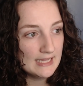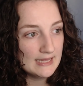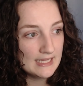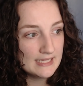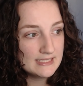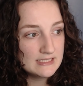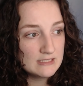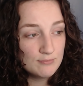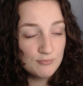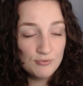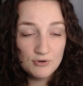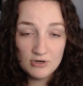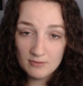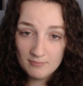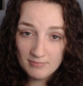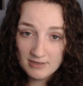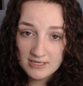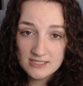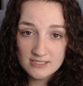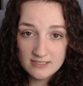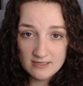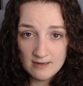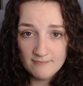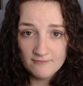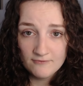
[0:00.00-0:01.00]
that's a pretty big
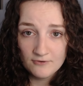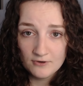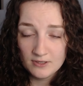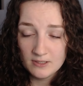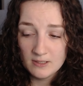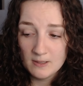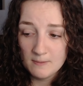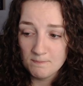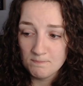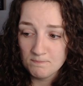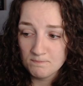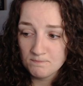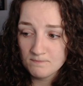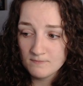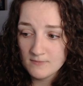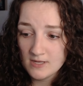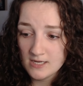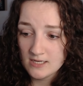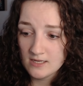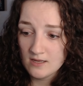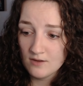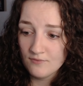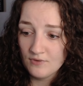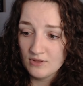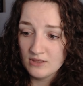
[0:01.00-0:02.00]
step for him,
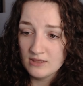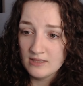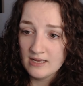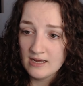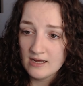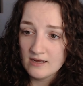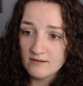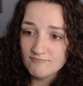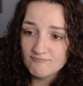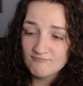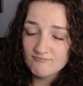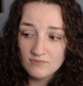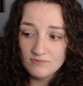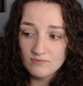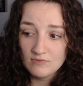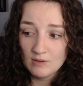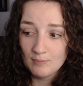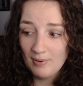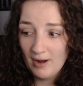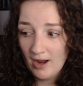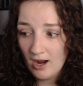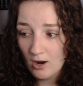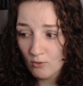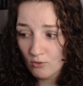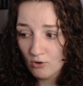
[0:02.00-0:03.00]
given that the
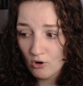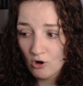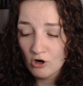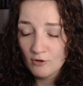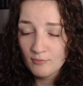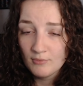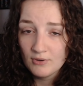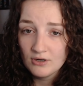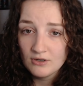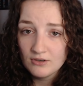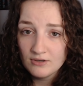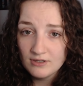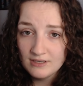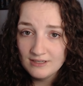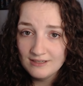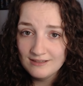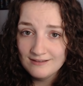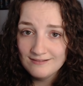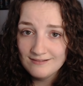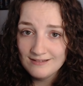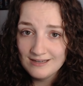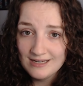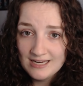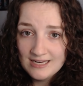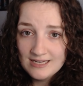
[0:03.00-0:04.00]
power armor
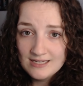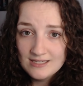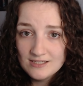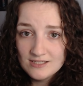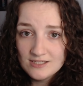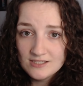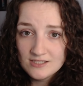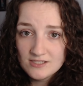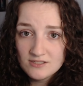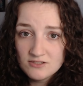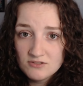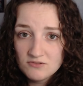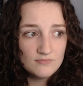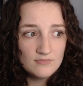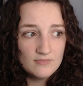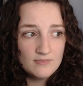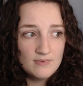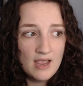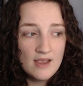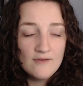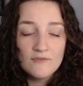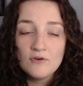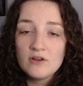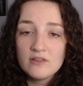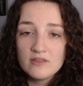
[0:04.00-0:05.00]
is
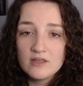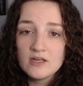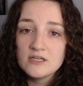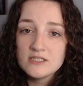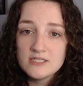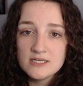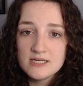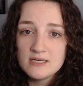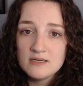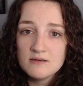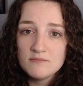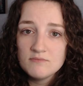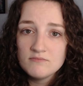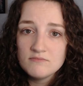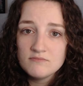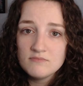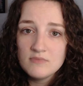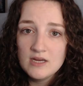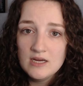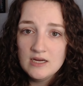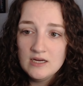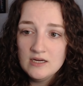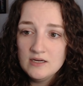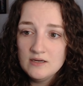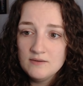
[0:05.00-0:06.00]
everything to him.
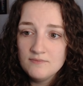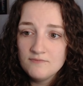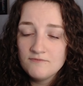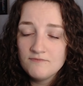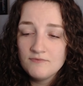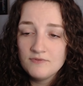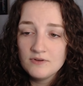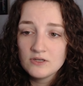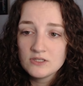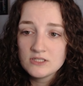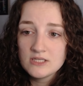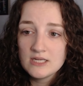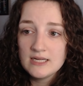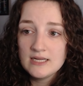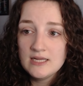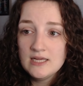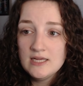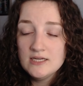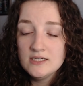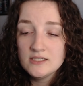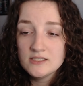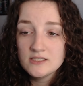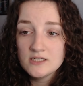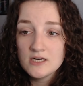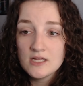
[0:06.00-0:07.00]
He feels like he
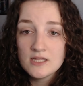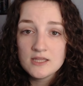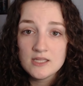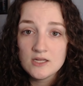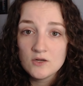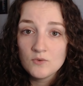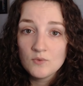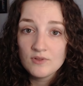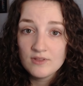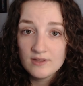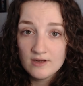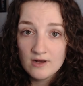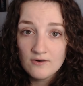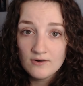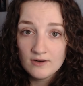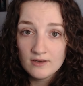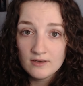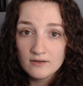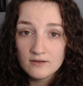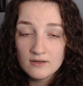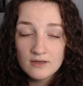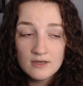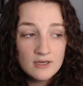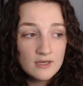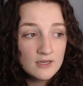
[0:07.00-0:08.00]
is nothing without it,
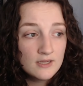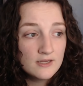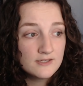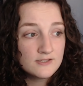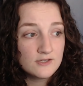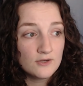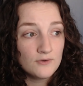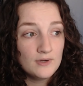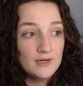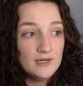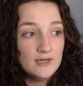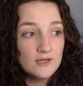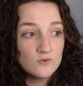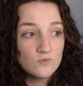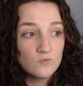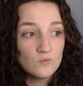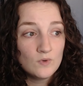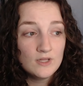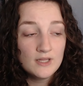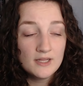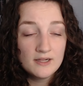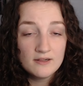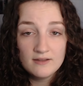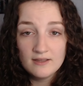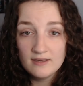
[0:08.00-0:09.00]
so he is
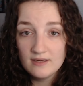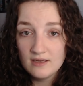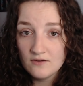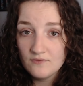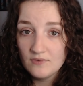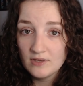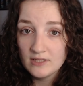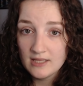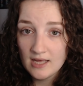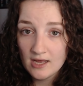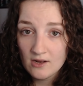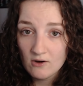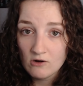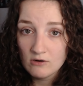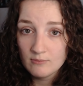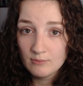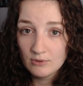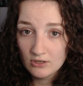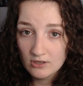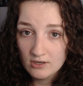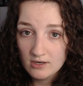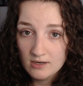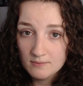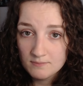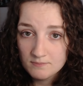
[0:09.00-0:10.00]
willingly giving that armor
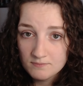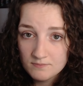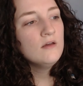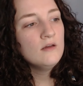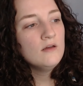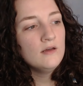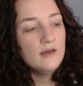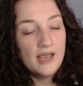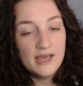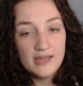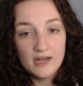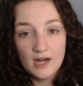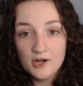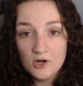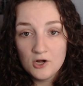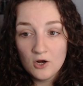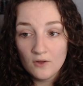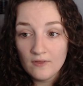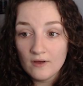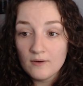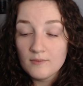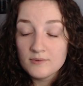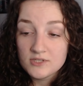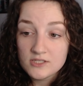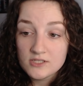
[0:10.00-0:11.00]
up. And I know
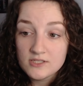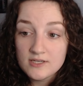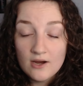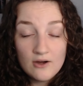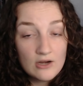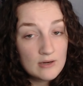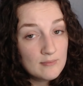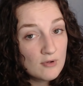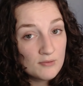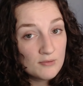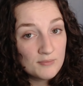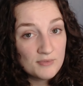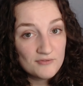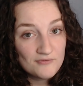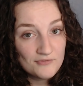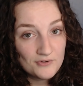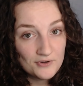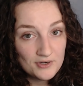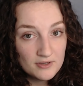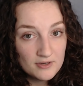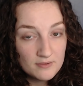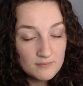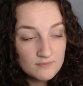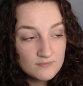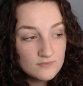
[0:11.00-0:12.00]
that was a scary moment for
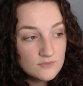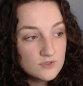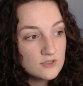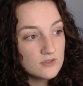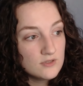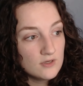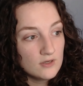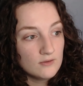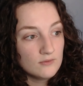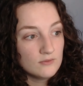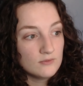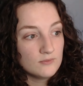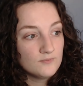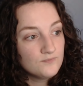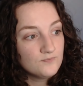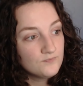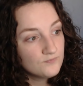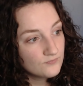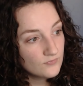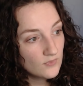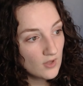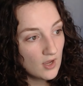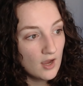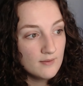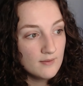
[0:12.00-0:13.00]
him, so
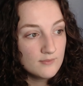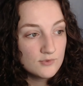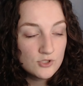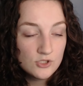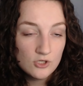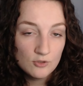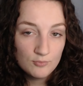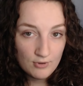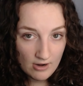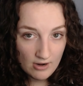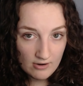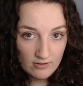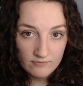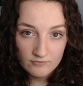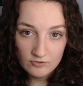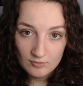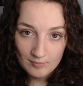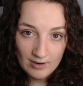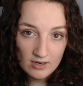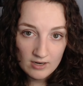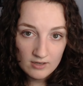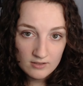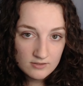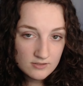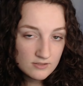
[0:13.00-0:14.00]
I'm so proud of you,
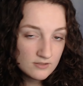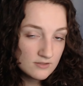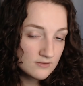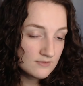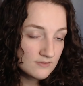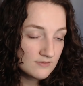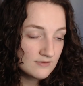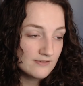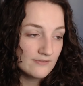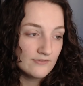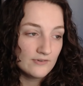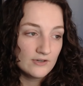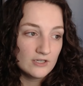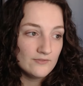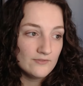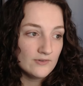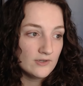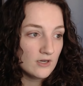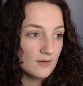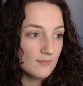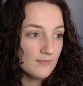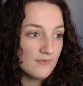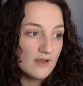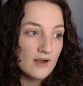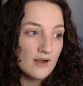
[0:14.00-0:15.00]
Max, for giving up that